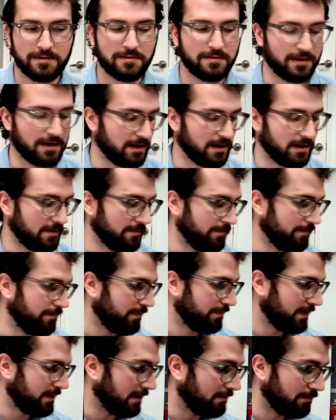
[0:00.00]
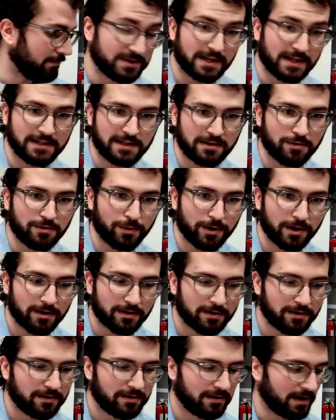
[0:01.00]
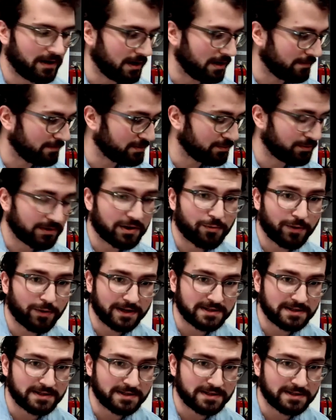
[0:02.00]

and presenting the work was really quite